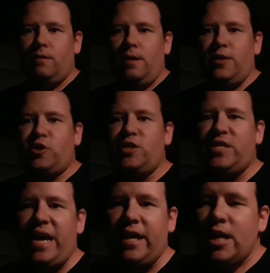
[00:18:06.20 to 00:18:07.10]
And she's
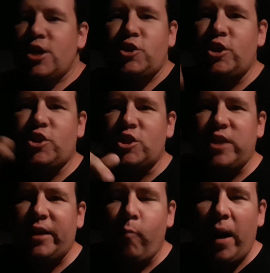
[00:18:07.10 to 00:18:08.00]
just
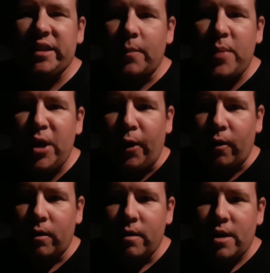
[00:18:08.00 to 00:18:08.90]
like Wayne
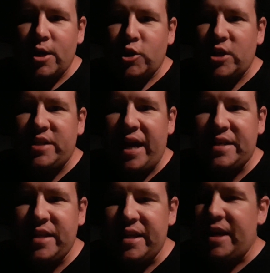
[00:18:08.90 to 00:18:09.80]
Lapierre. She
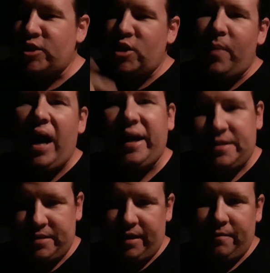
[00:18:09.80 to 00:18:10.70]
takes it and she
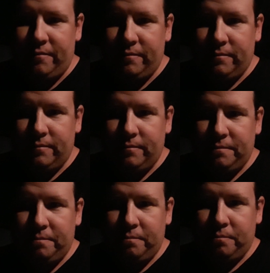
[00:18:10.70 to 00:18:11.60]
pockets it.
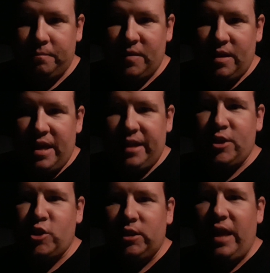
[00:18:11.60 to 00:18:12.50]
And then
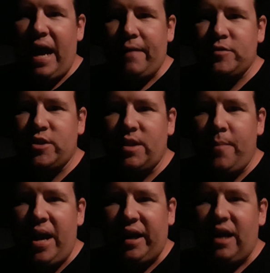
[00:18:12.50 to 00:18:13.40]
she laughs to the
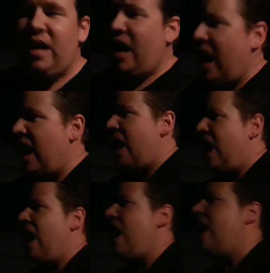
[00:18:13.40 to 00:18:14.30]
bank. Ha ha
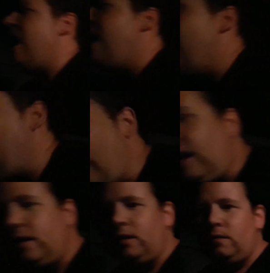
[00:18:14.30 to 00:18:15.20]
ha ha ha ha.
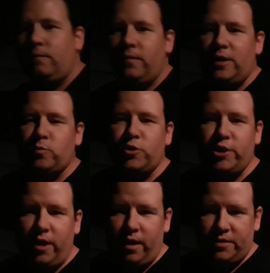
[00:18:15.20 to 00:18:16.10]
That's what she
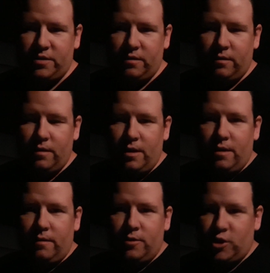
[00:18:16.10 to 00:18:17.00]
does.
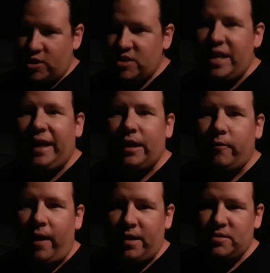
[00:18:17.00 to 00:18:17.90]
She's a snake in the
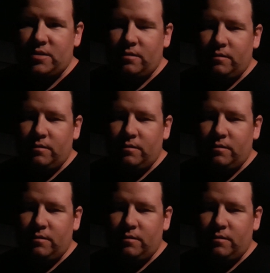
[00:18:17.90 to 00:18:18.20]
grass.